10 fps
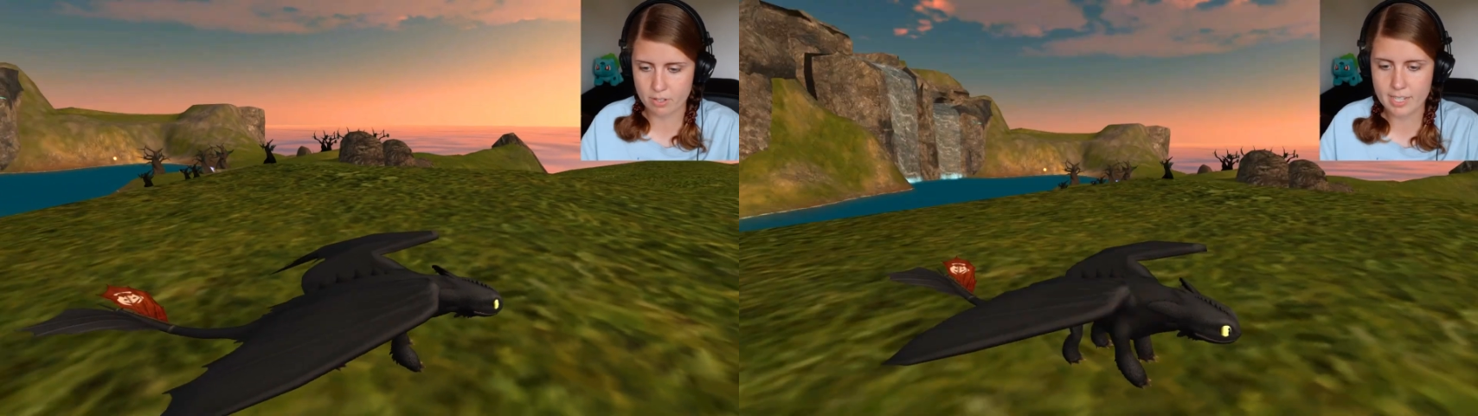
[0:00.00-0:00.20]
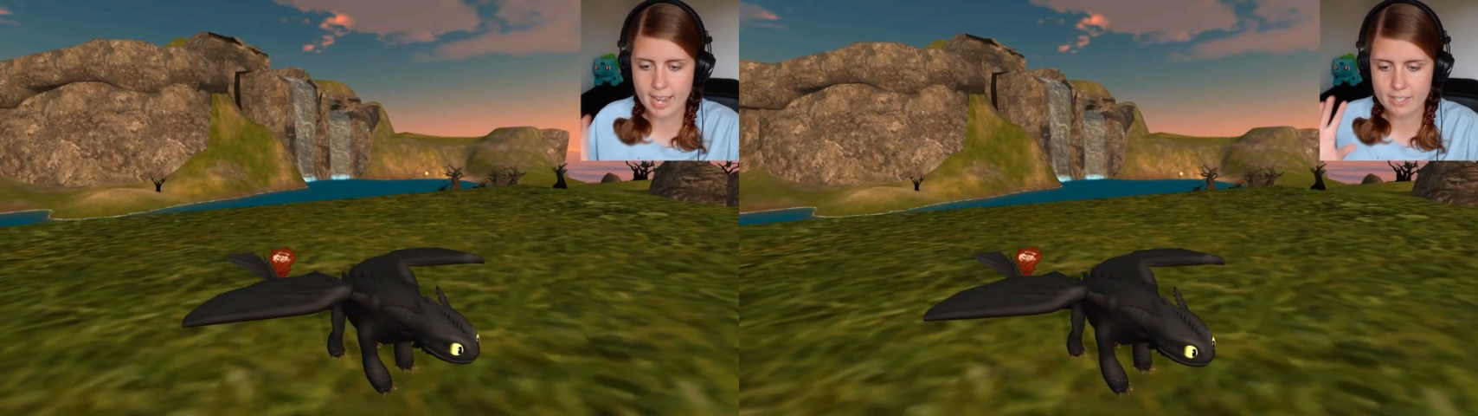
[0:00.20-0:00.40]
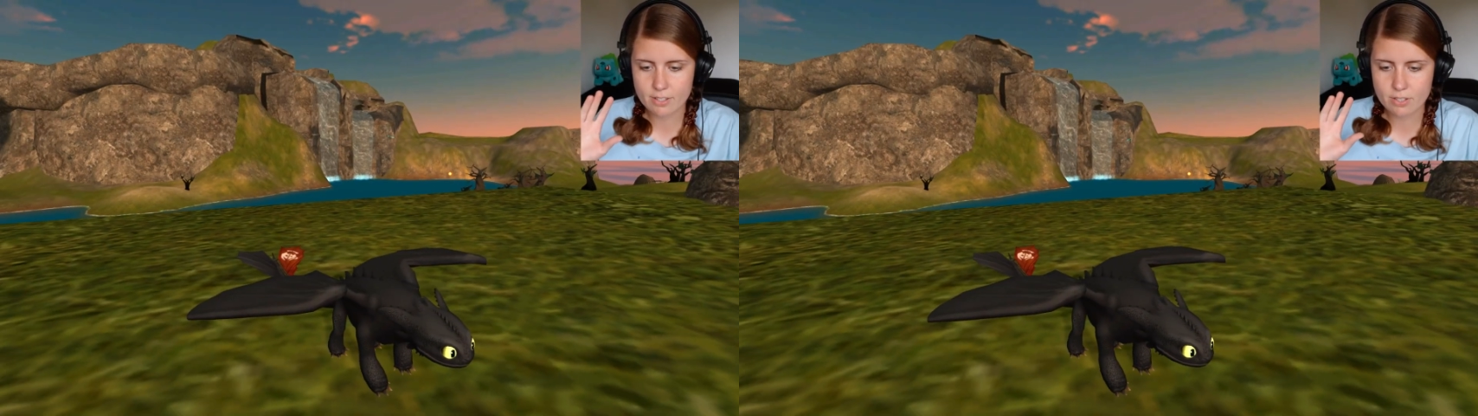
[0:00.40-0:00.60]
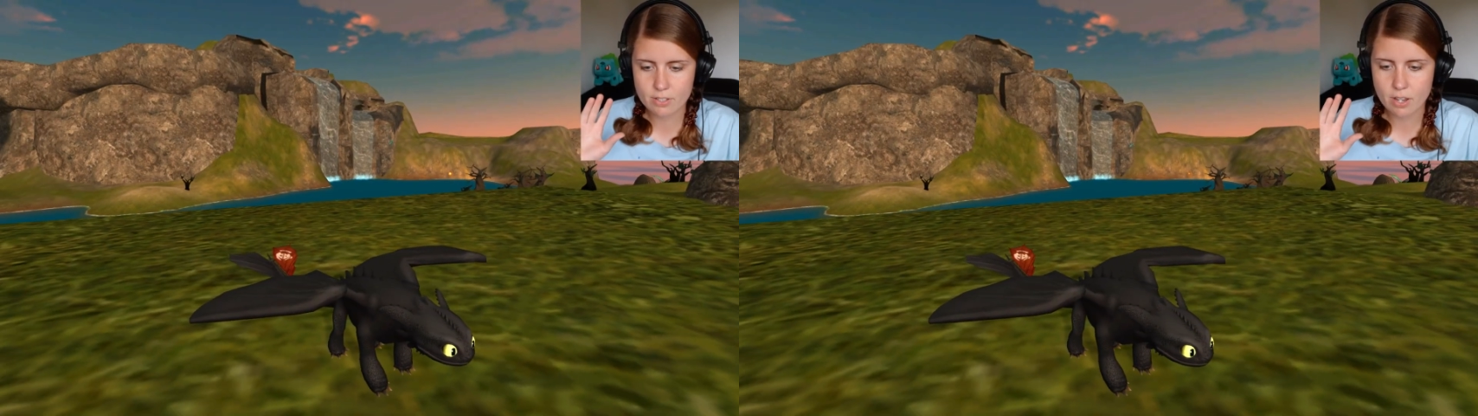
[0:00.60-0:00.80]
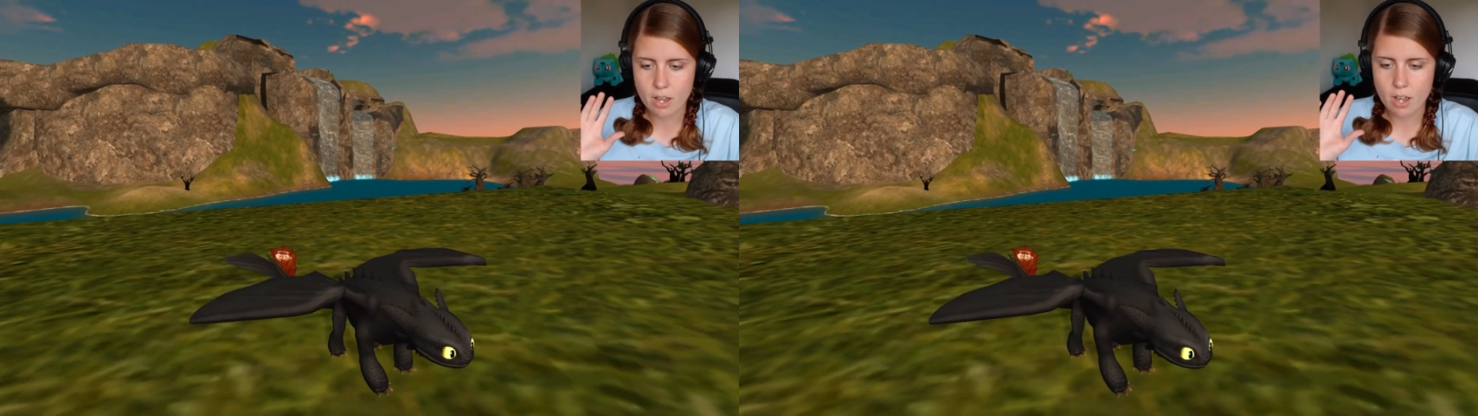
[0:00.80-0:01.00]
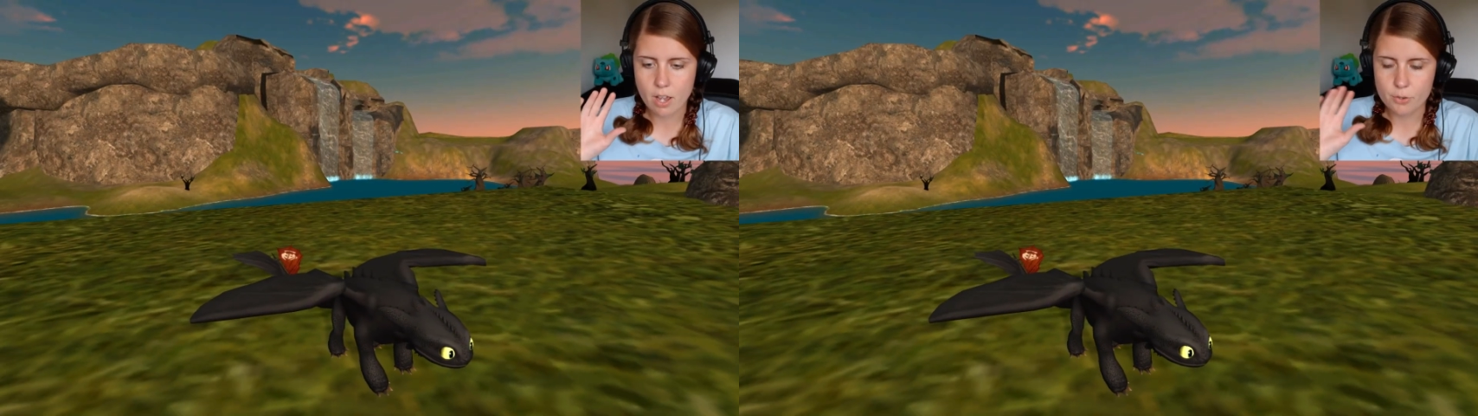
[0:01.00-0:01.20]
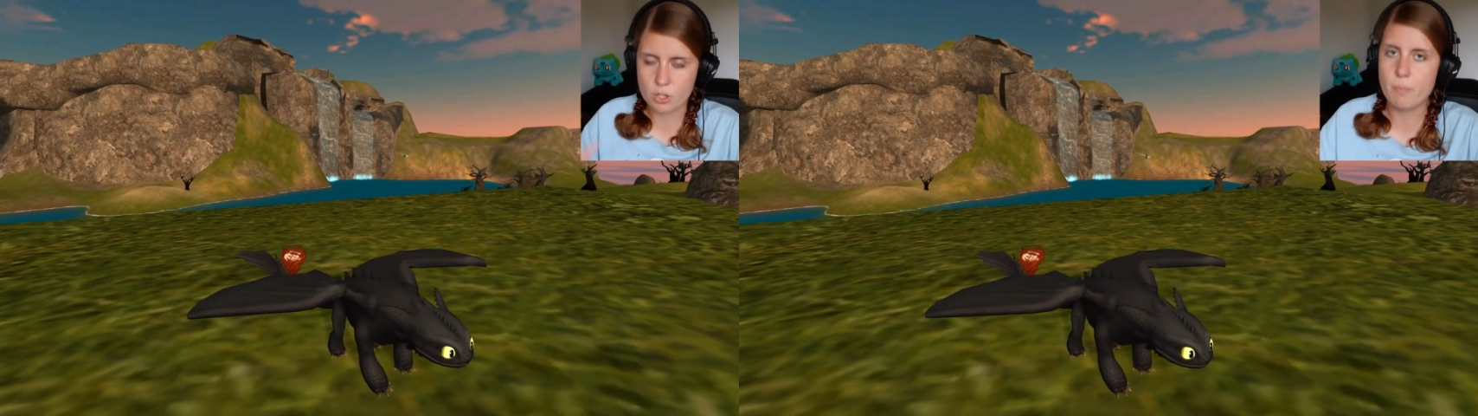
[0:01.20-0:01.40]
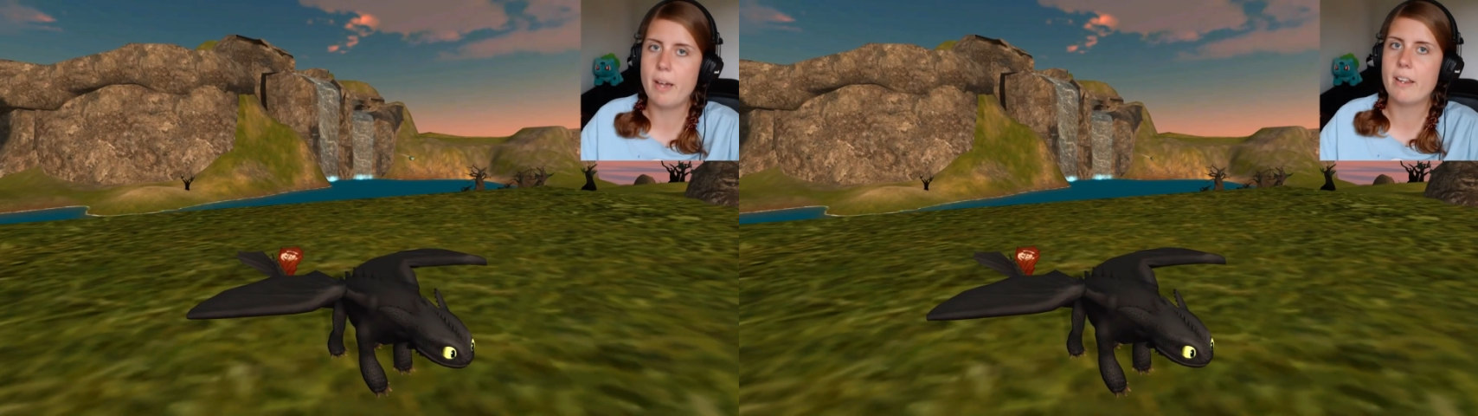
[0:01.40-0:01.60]
He has
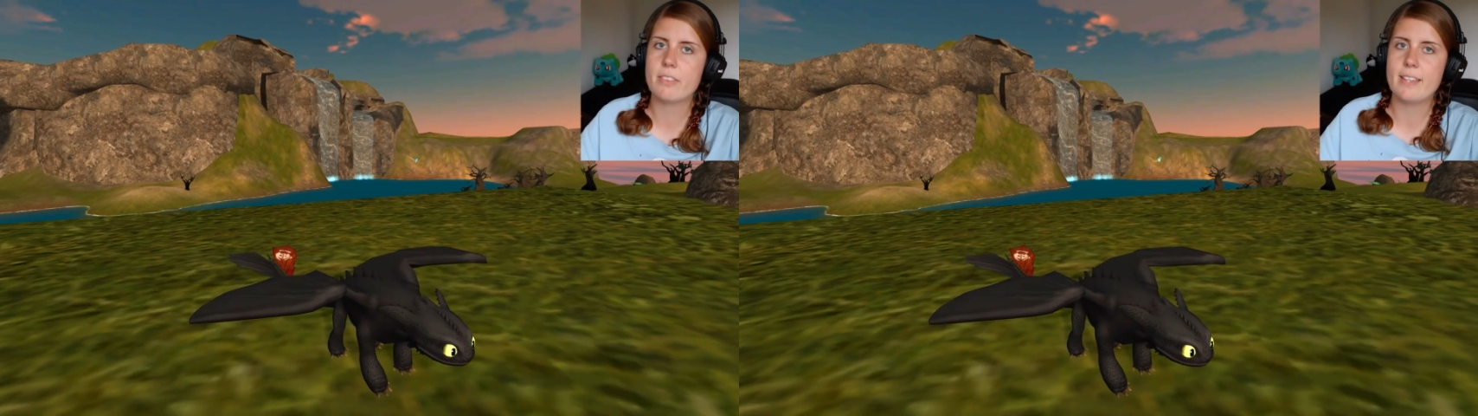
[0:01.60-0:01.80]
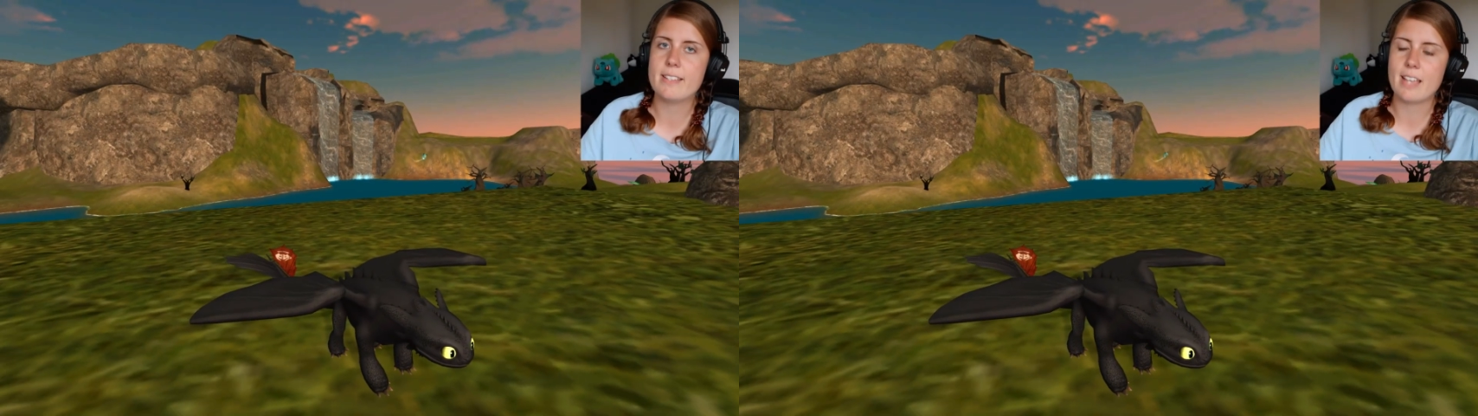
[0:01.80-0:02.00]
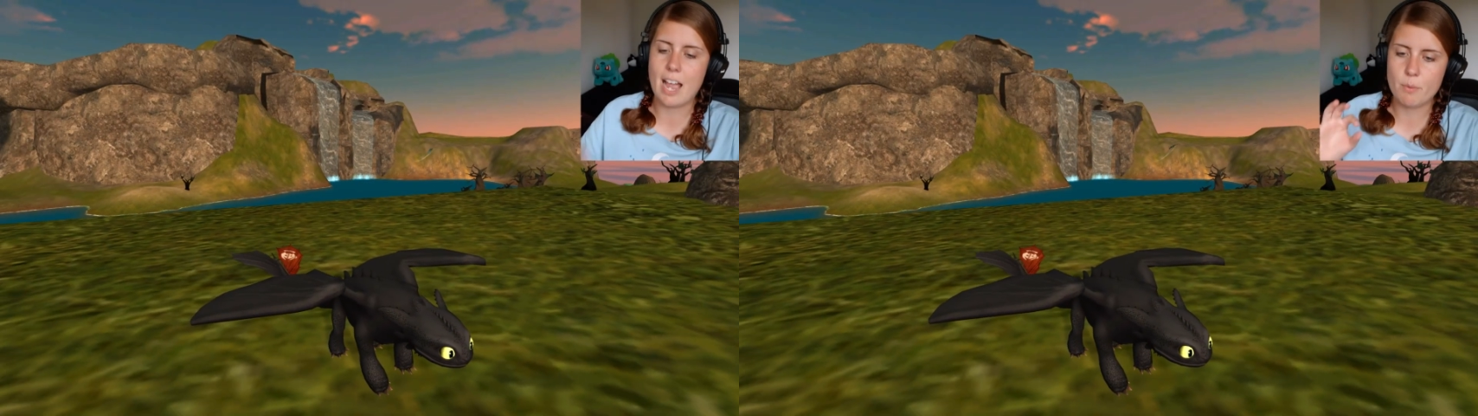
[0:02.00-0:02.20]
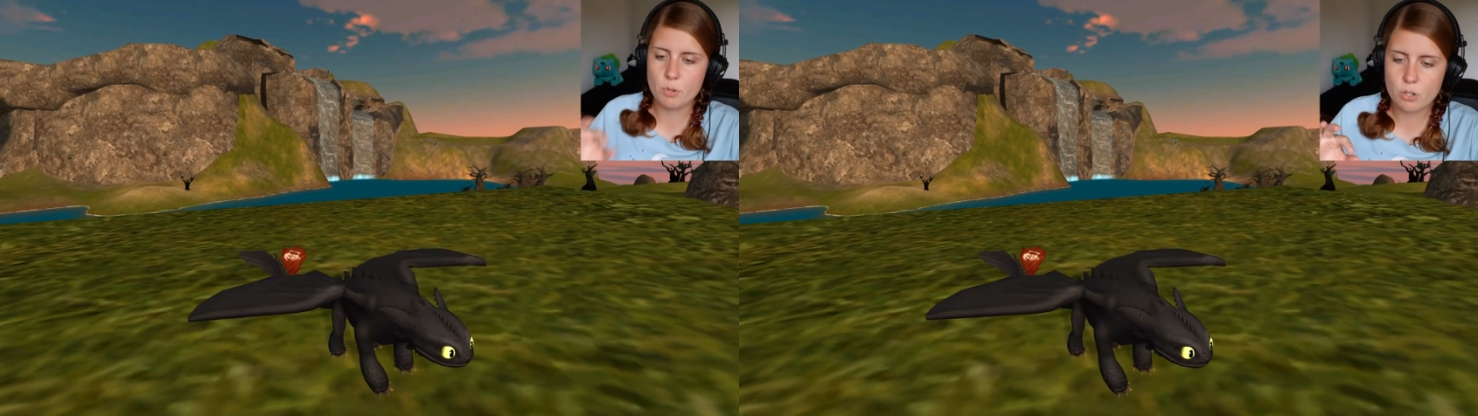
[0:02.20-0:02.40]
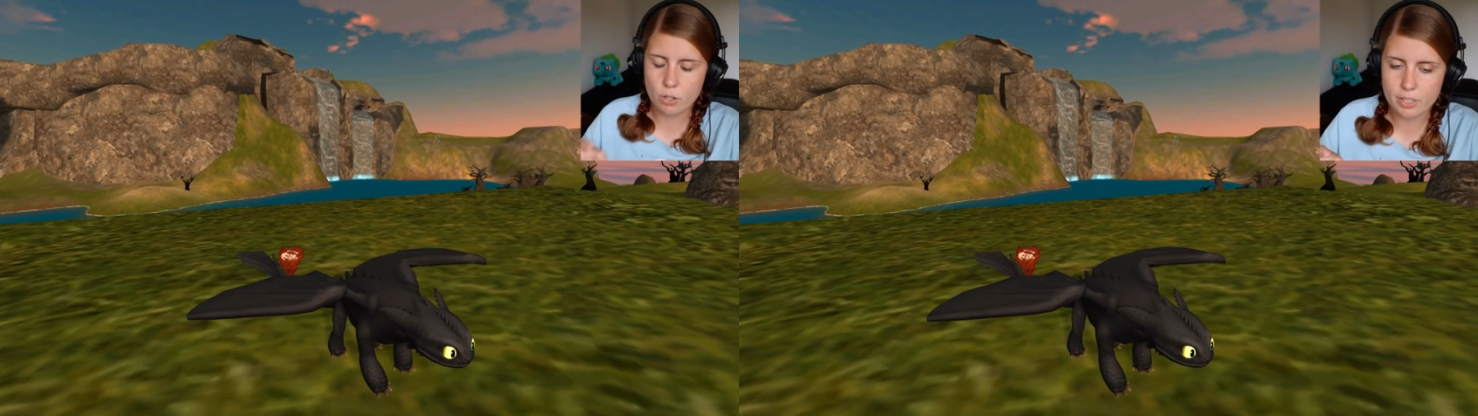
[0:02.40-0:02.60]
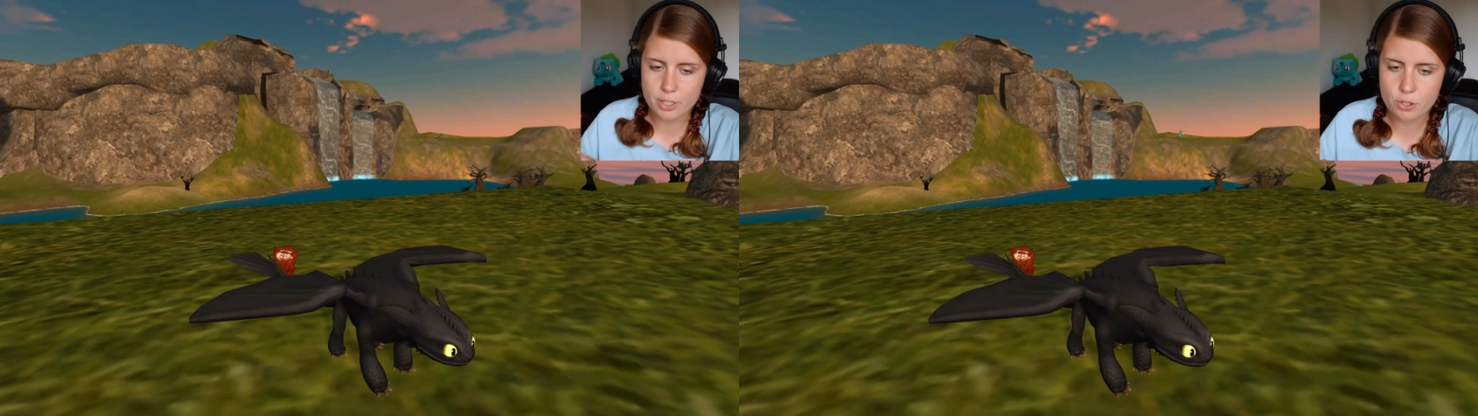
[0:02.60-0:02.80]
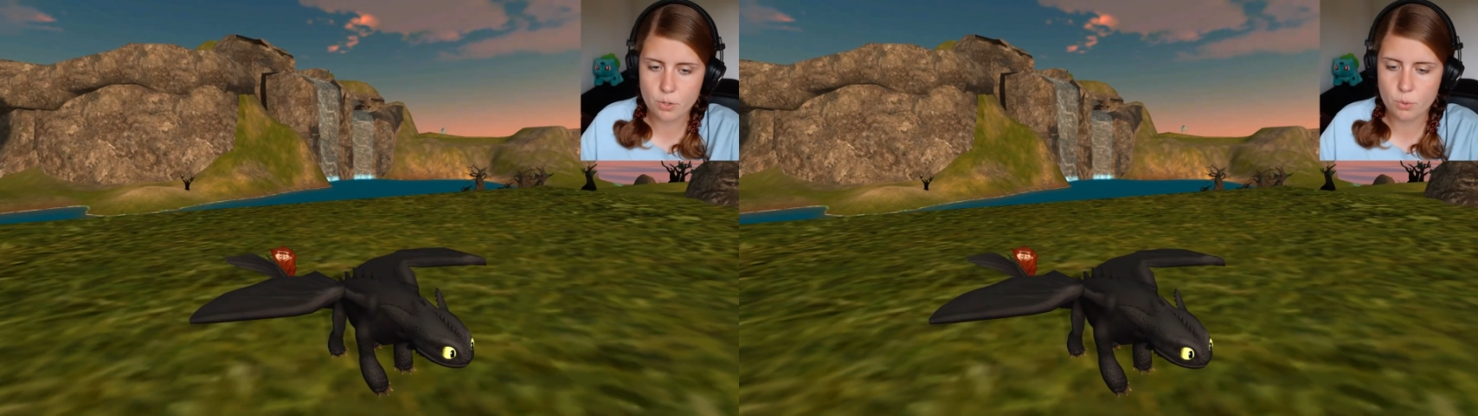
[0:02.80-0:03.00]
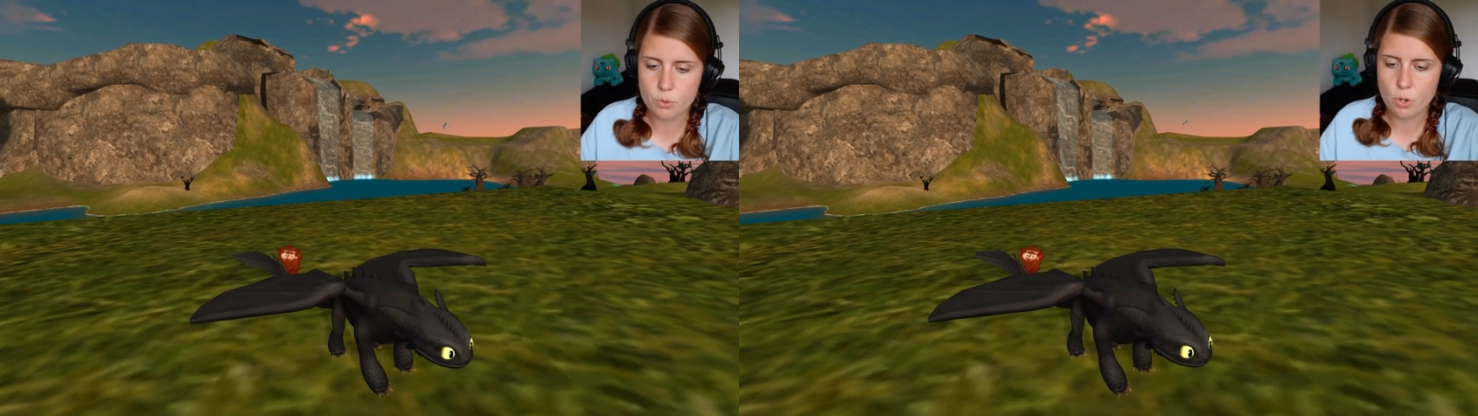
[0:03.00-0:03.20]
some minor things I would call
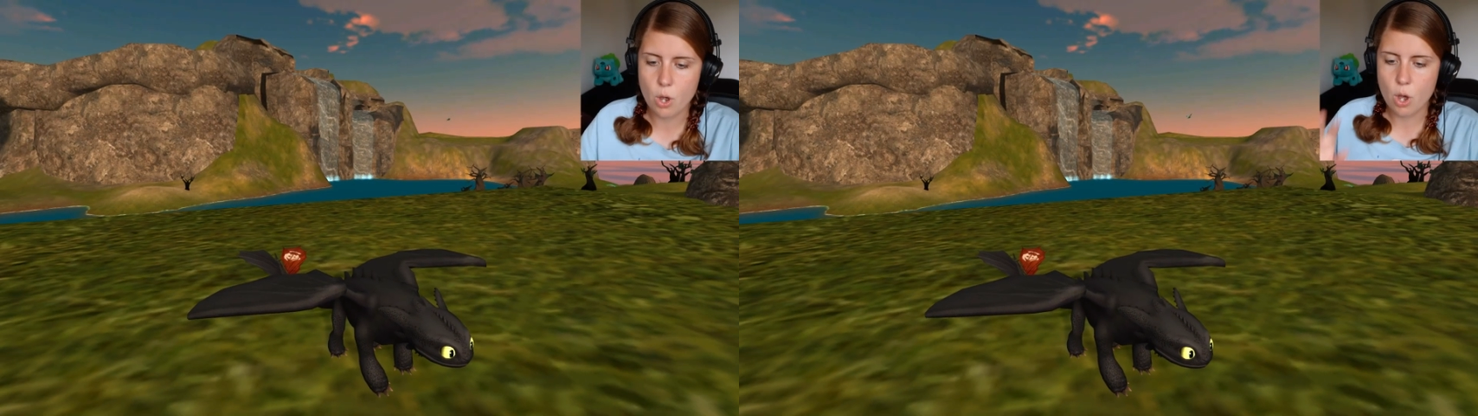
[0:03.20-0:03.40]
issues,